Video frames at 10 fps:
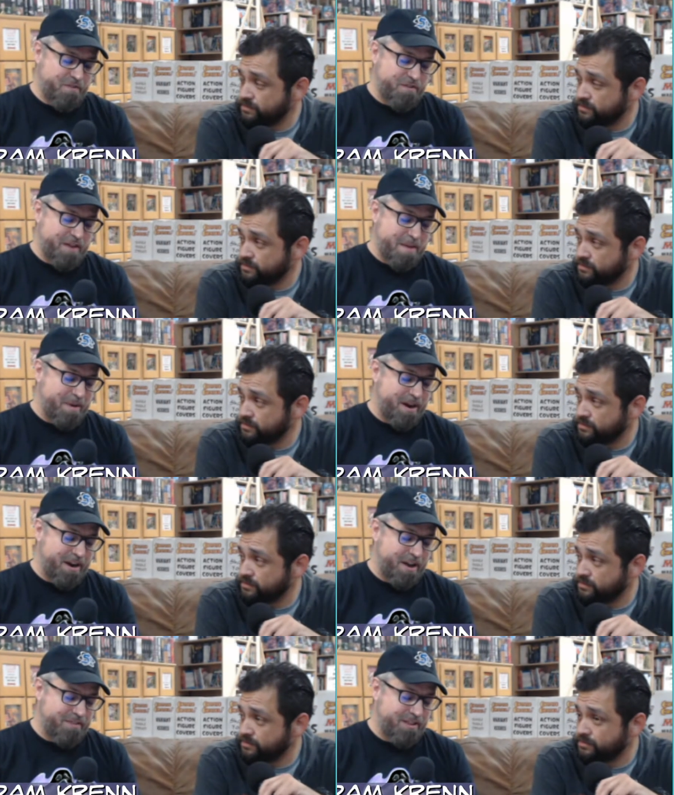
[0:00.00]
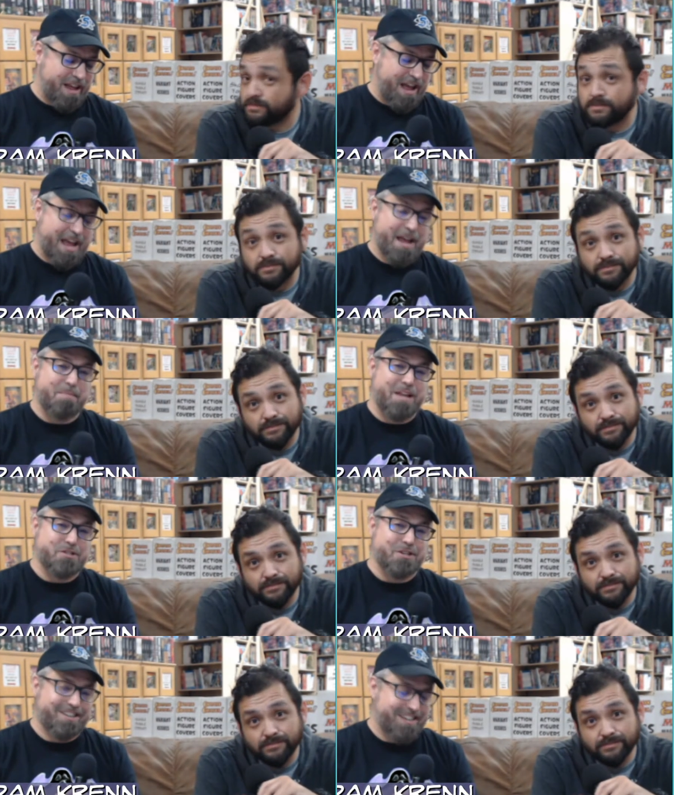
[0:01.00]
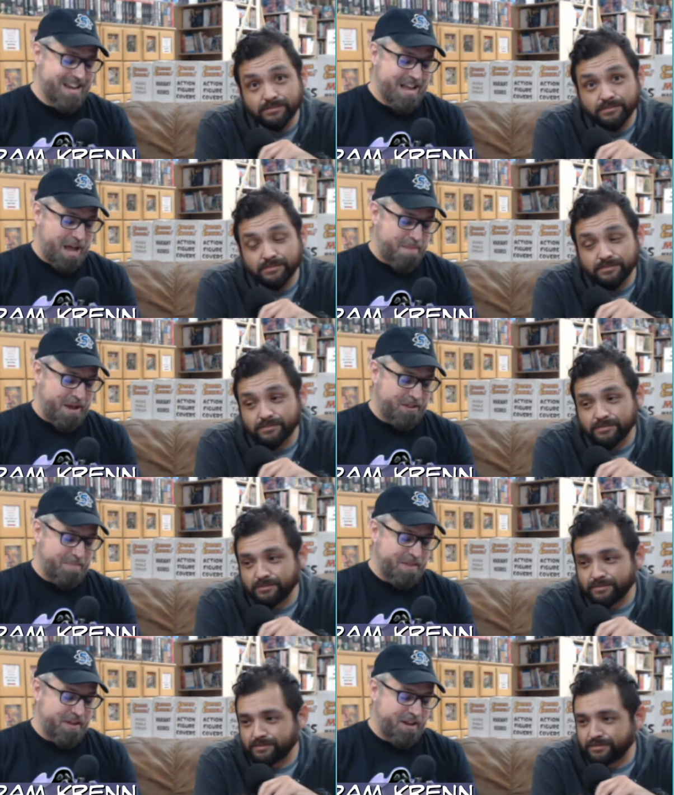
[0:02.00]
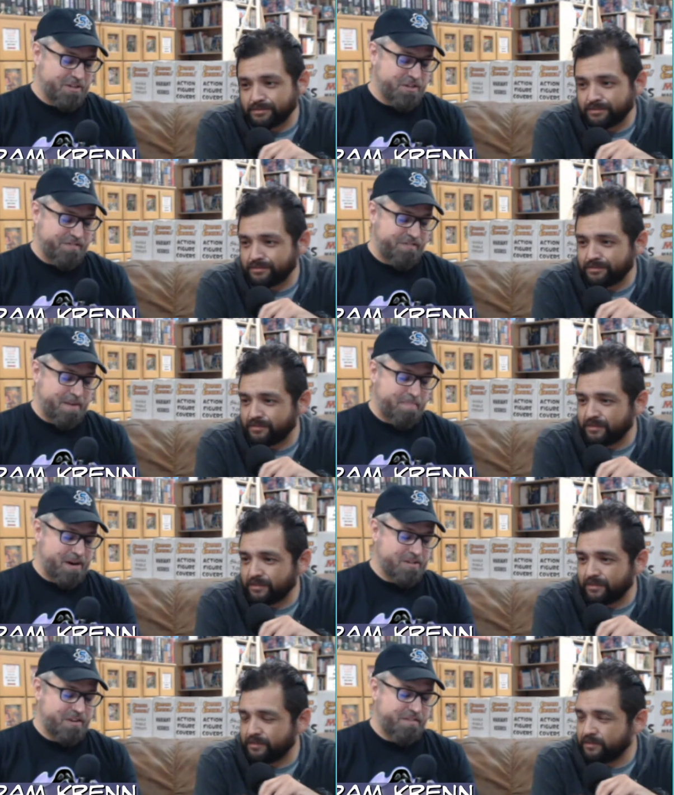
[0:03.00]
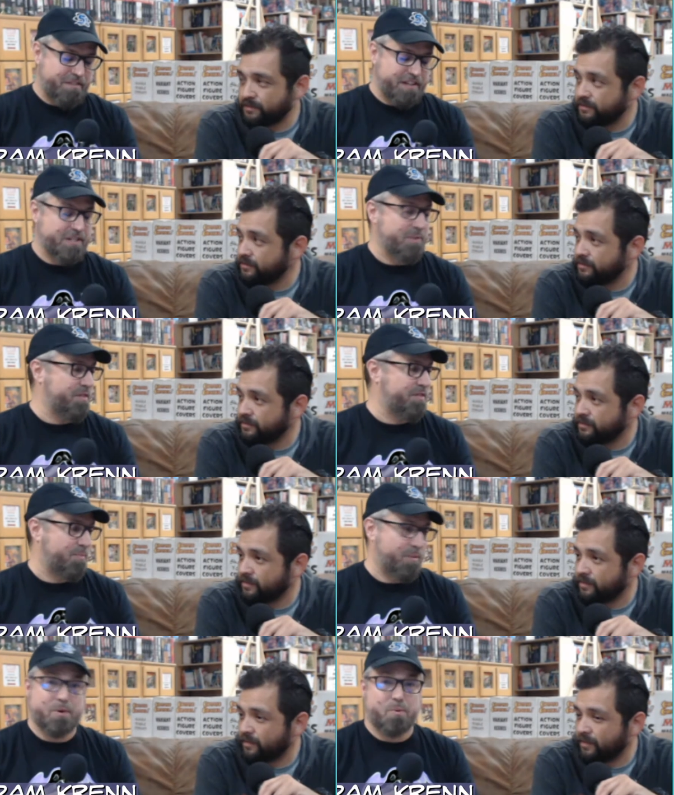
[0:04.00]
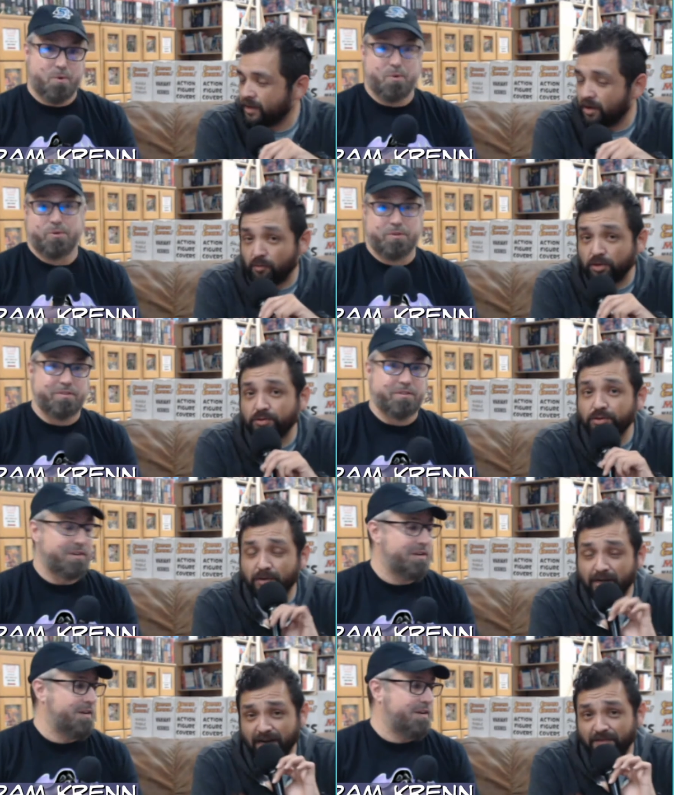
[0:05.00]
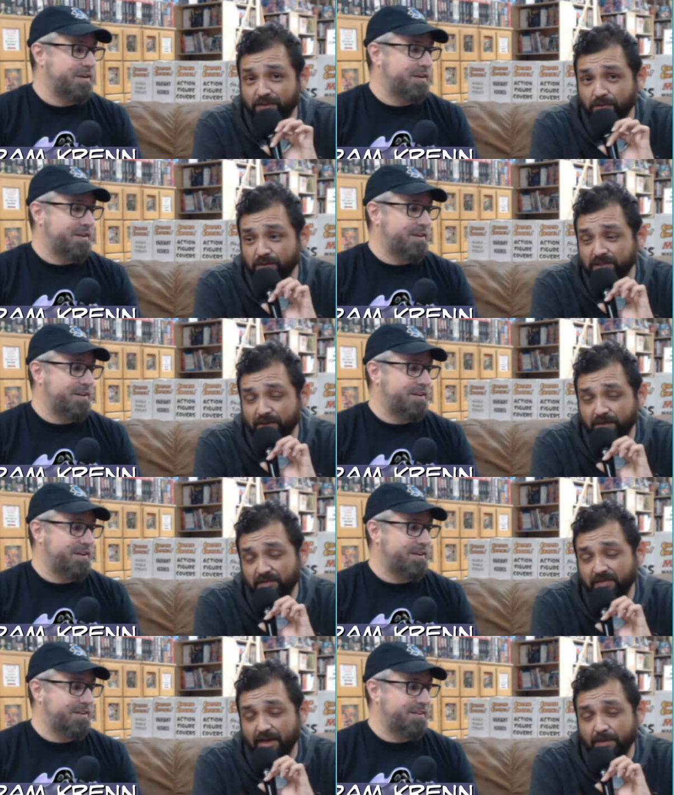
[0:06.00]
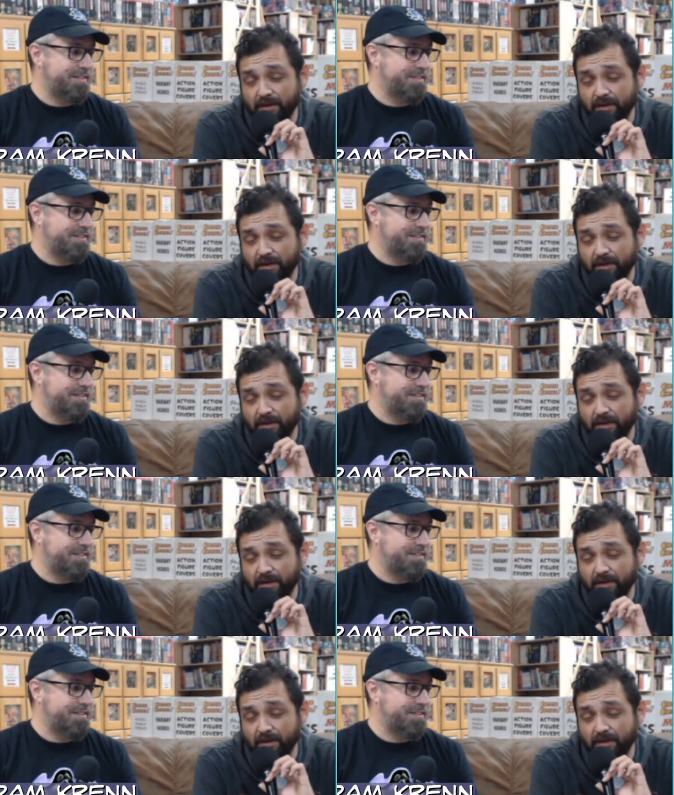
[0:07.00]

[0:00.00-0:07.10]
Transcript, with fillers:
Speaker 1: vampire novel, I Am Legend, about the mythology of vampires conflicting with the real world.
Speaker 2: Which was written after the Will Smith movie came out.